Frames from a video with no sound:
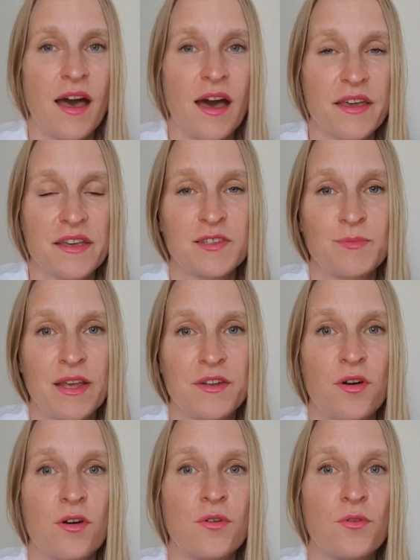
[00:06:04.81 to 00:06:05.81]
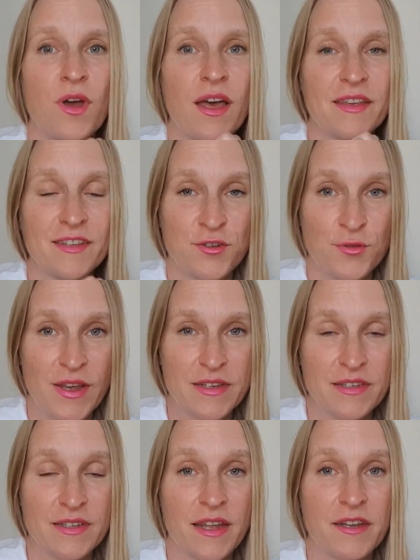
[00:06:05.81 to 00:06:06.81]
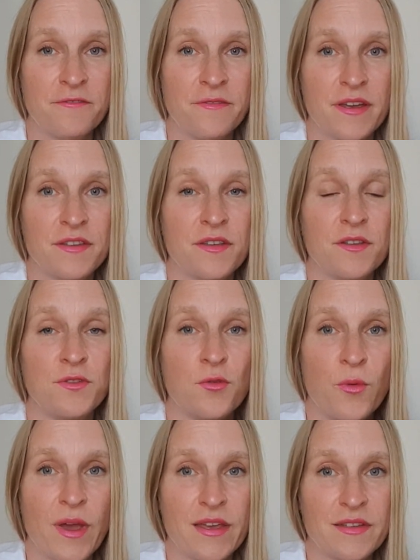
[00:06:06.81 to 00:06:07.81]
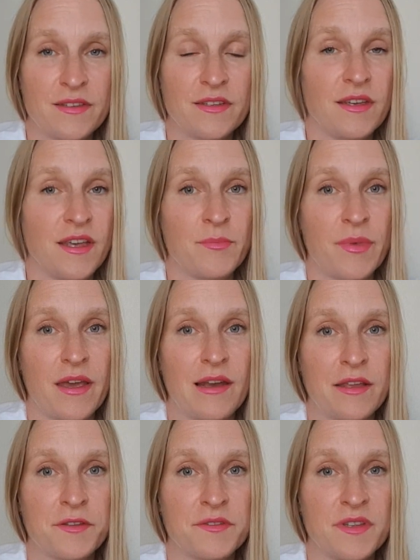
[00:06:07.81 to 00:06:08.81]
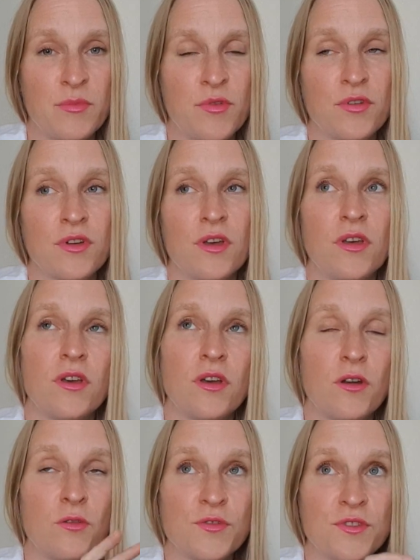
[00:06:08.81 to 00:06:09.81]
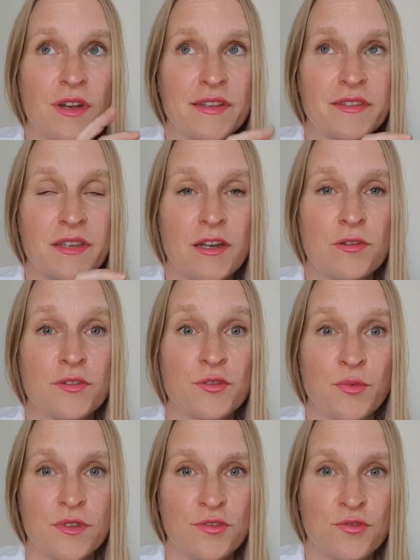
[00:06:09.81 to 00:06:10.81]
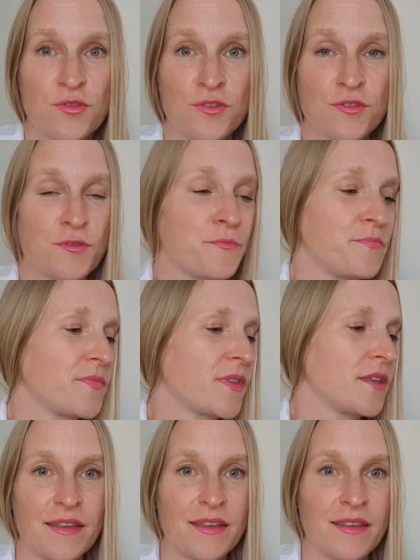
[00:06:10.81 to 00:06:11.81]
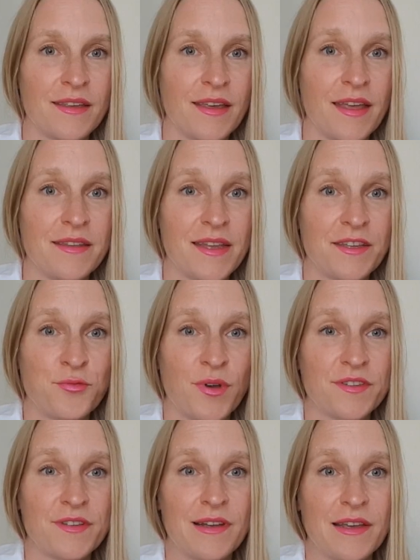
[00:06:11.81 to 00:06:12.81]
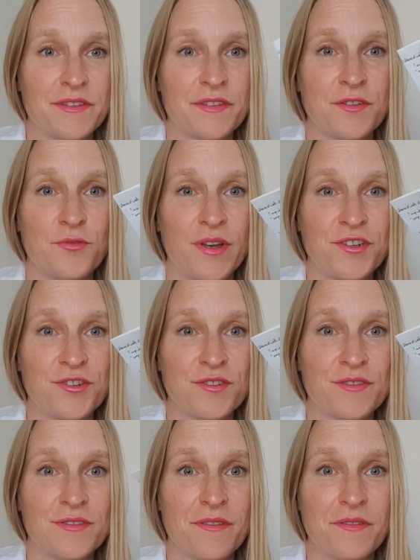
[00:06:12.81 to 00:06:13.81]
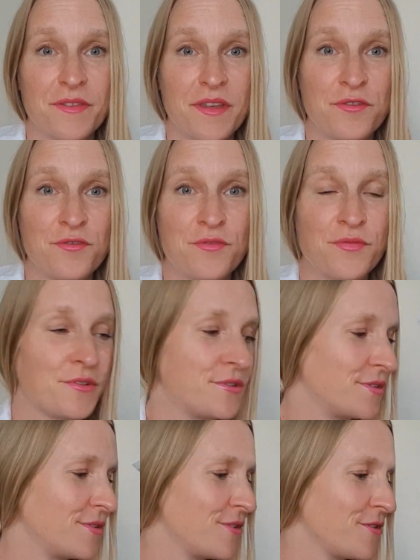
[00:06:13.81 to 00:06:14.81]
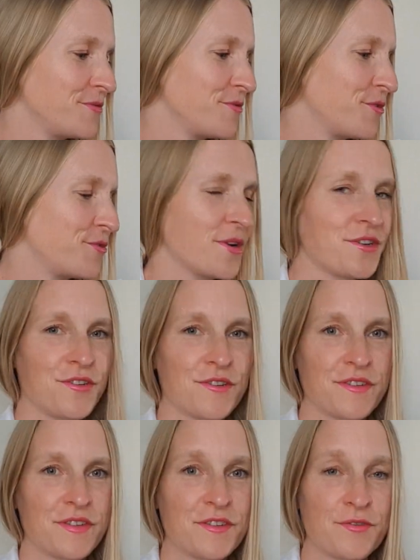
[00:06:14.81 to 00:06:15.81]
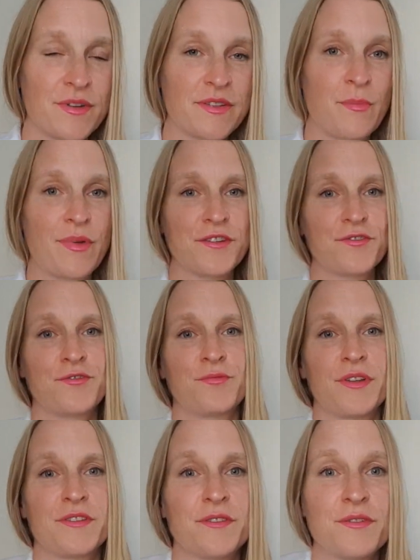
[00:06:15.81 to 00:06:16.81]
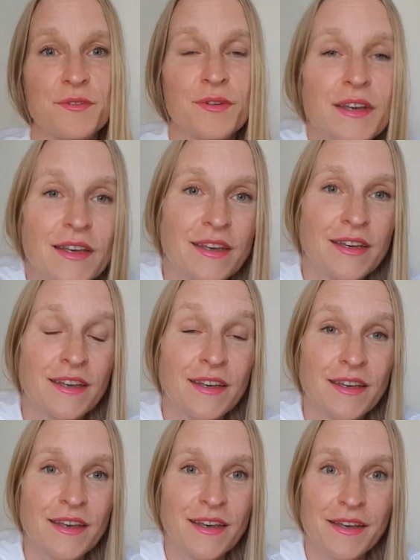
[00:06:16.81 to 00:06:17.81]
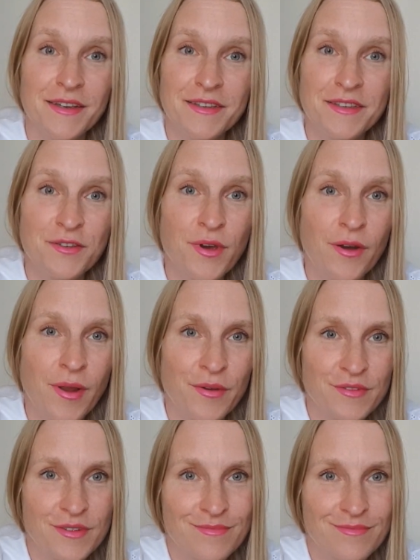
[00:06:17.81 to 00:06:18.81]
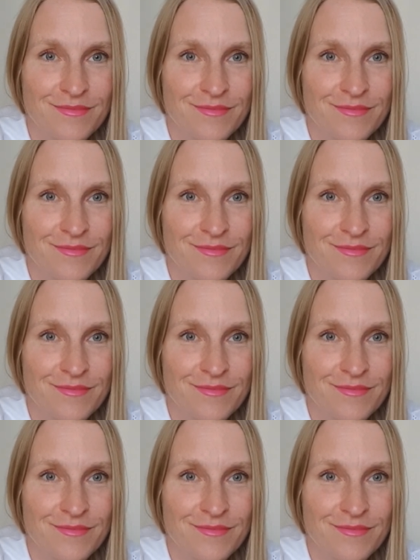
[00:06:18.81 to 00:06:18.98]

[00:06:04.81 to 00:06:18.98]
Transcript: I explained how stress can affect your weight in my latest ebook, Lose the Last Kilos with Sugars. And that was the last question. Thank you for all of your questions. It's always a pleasure to answer you. I see you around.